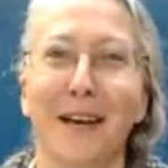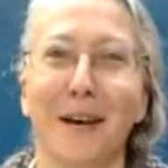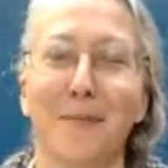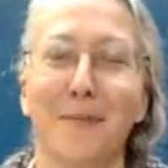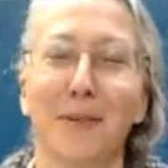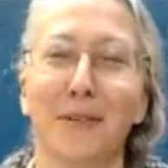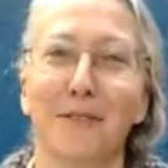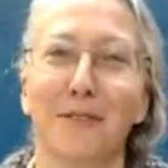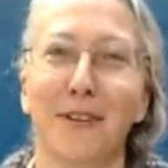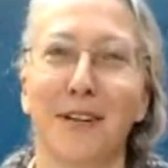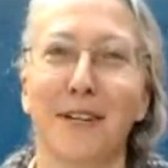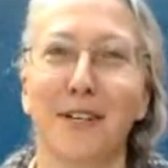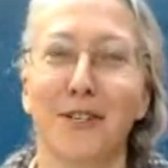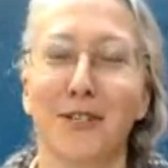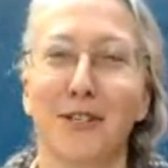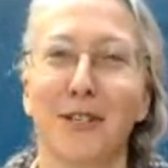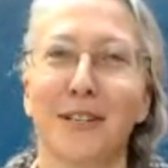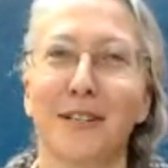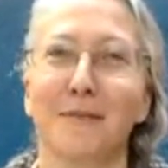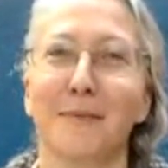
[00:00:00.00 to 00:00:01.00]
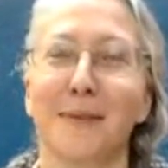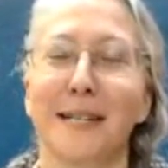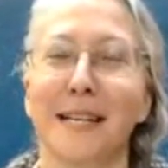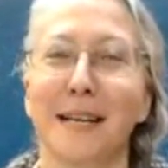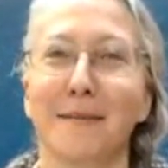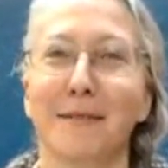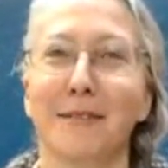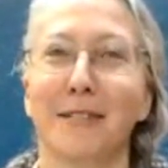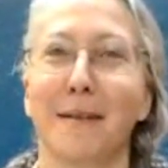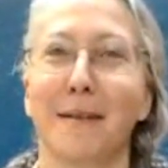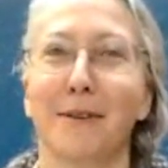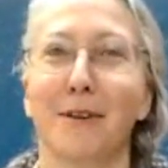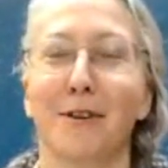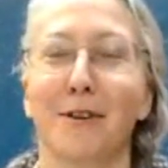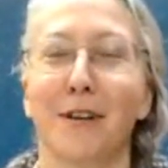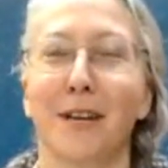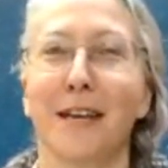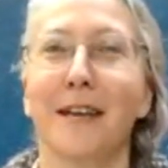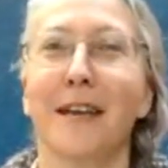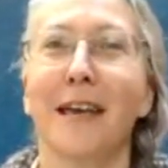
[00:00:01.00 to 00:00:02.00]
adventurers. My name is Sam
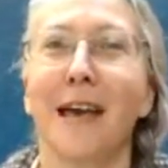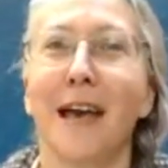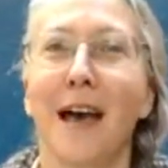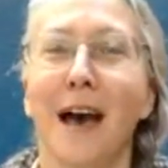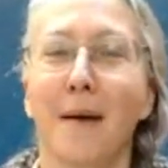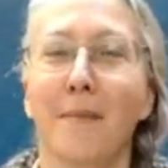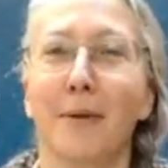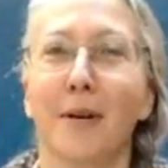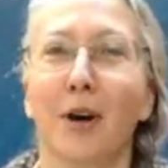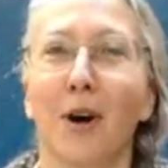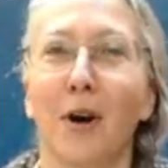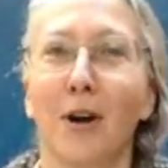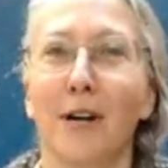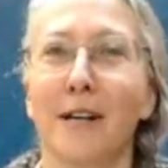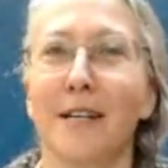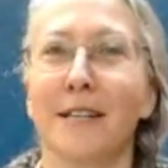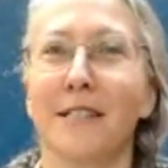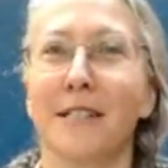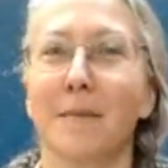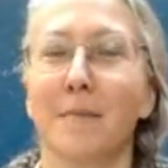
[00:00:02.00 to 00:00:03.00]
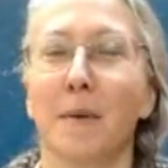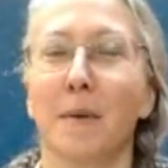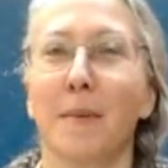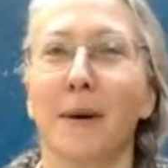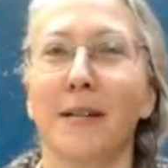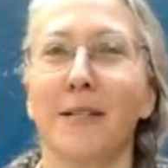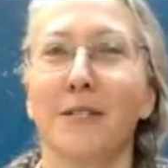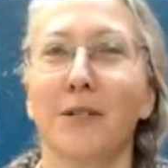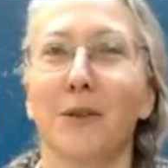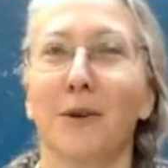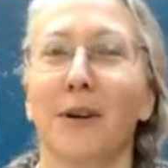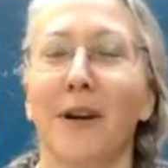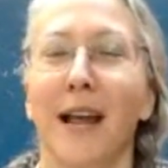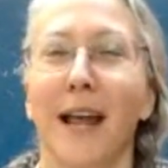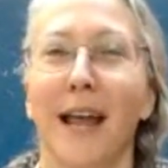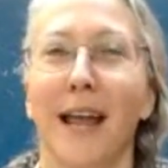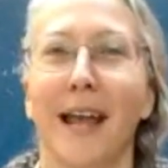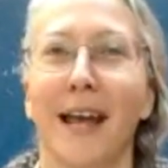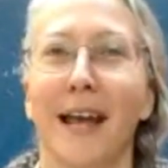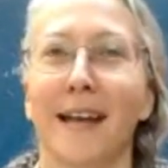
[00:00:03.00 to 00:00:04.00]
Gerke. I'm an artist, I'm a mentor,
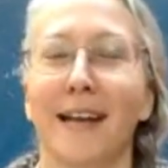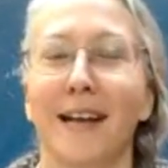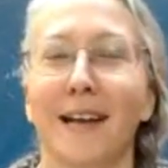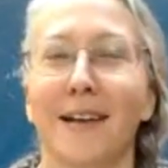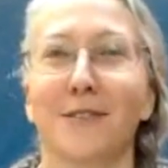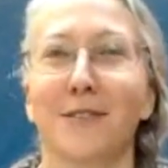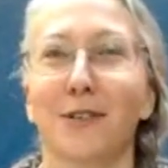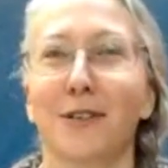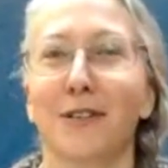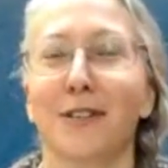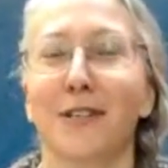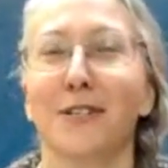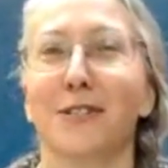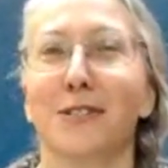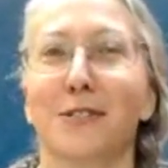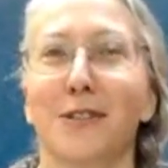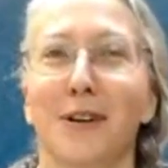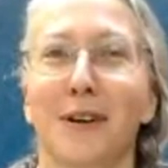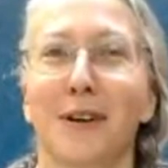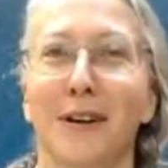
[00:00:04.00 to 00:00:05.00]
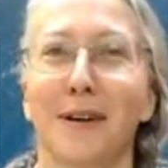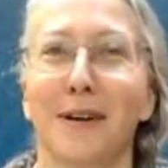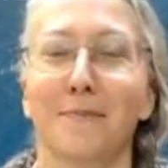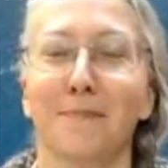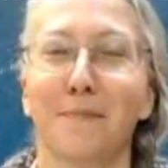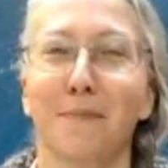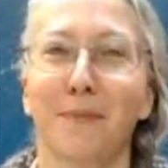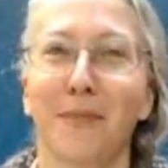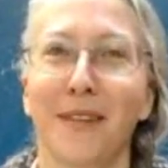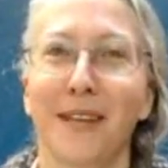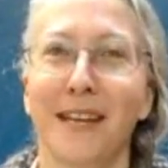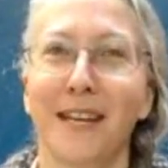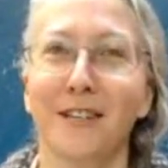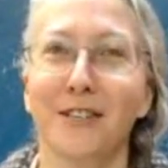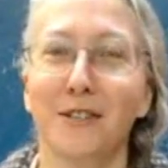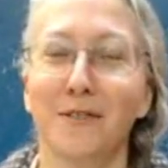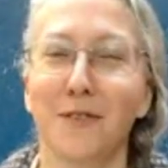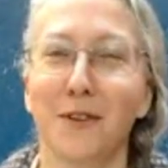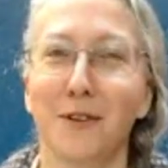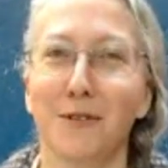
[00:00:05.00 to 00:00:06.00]
and I started this
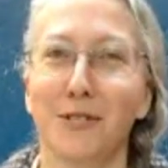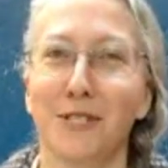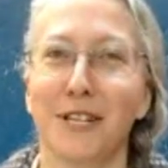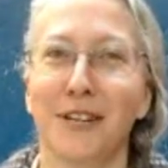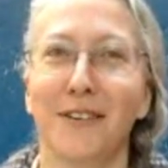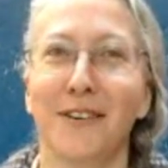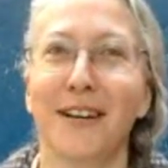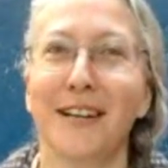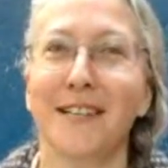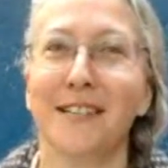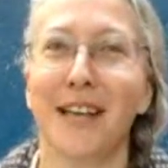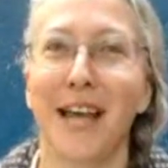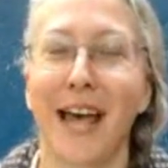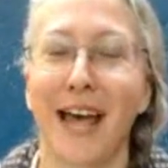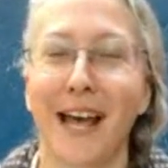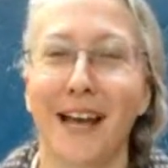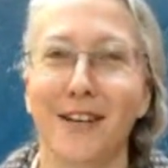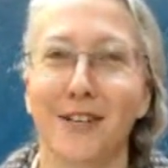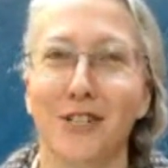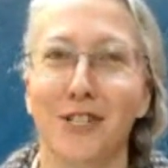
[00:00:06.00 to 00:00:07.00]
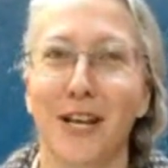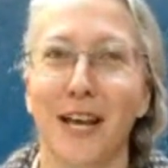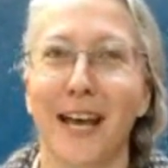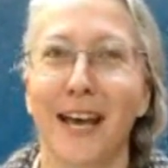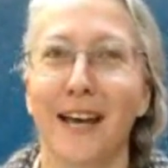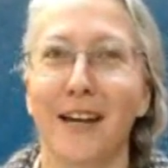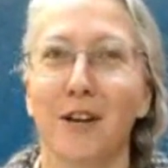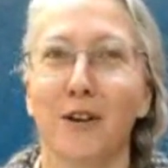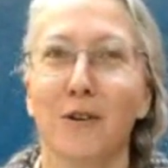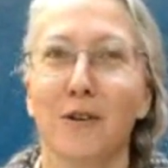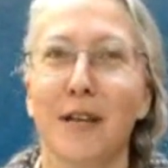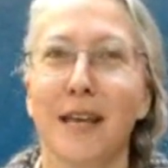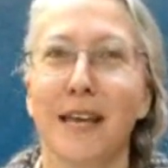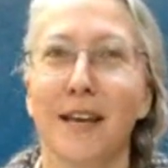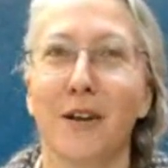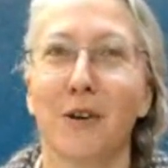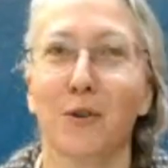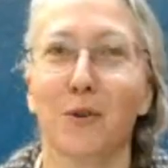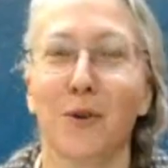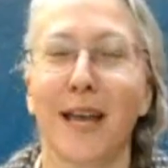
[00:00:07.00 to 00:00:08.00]
interview series, hashtag
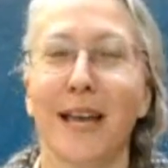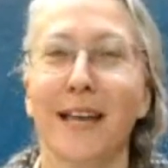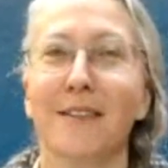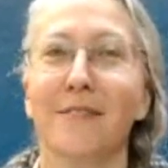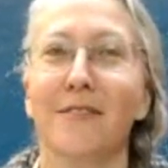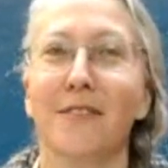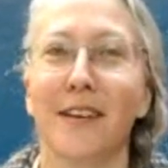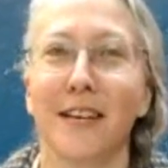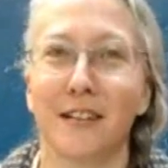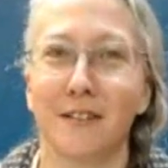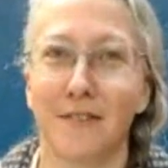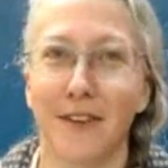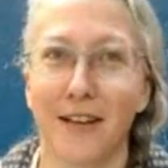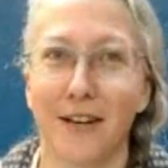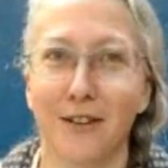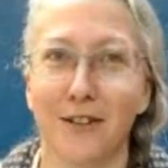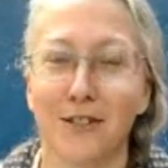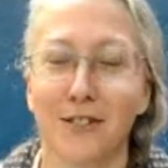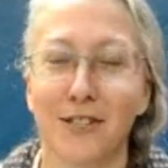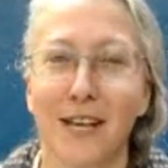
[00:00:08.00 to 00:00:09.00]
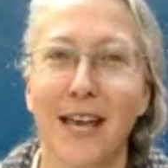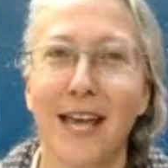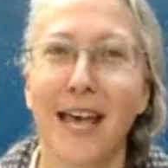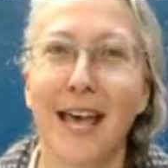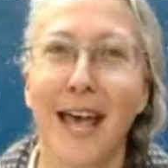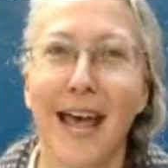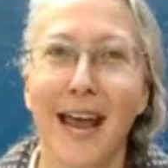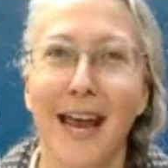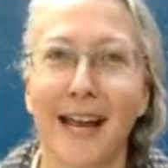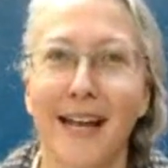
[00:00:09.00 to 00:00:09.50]
Creative Innovators.